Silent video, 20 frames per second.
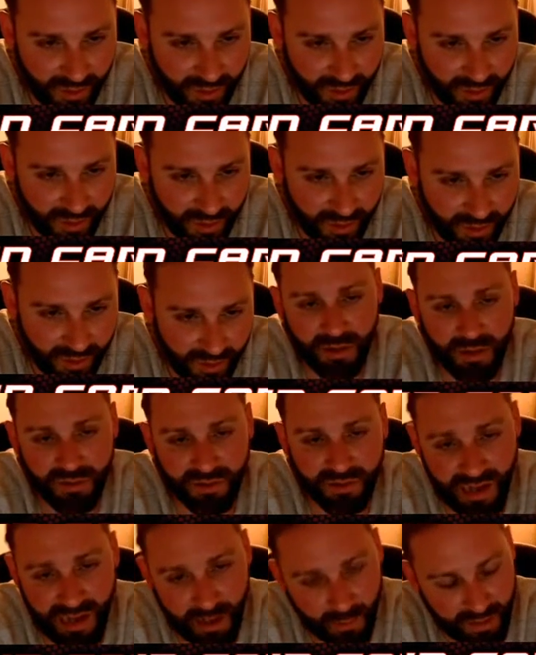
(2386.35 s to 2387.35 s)

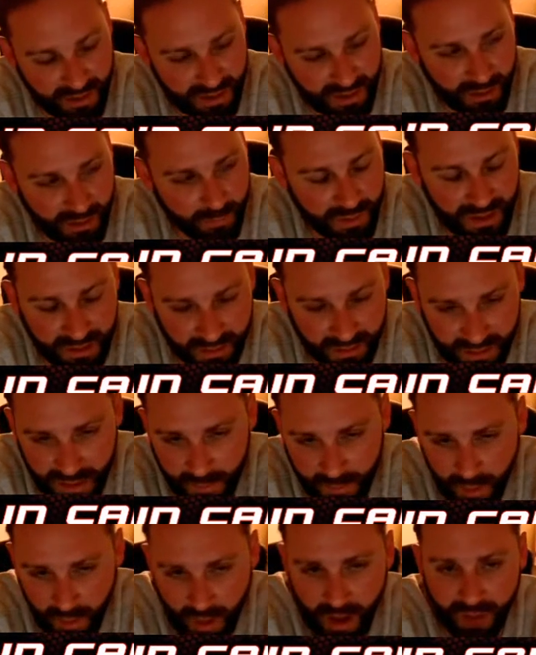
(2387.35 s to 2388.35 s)
motocross. Now we campaign a
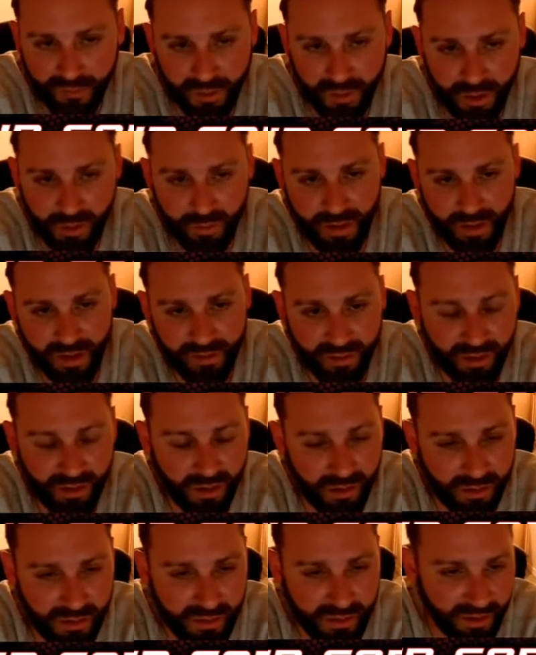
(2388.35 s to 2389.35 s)
couple off-road race
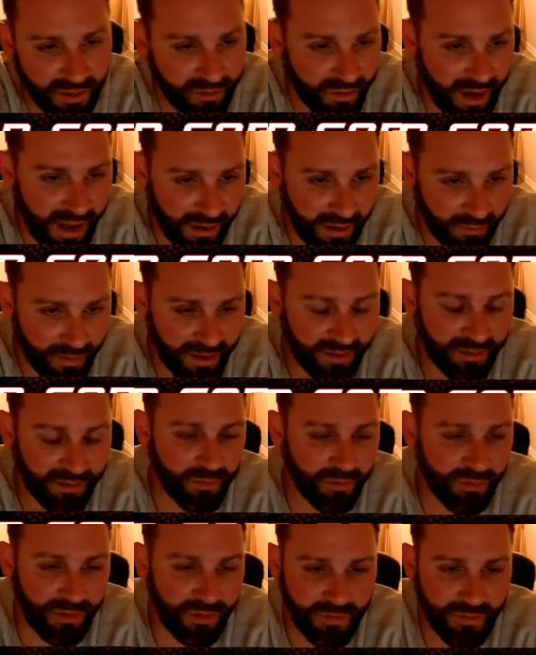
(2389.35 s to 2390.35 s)
cars. I drag
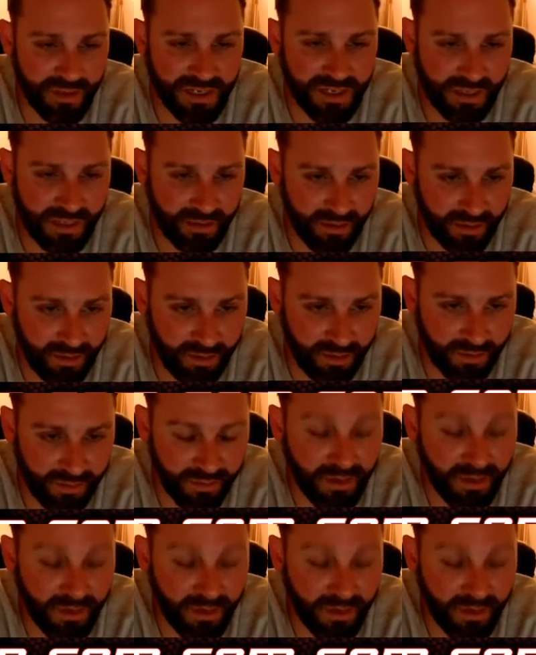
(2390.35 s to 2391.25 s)
raced for 17 years.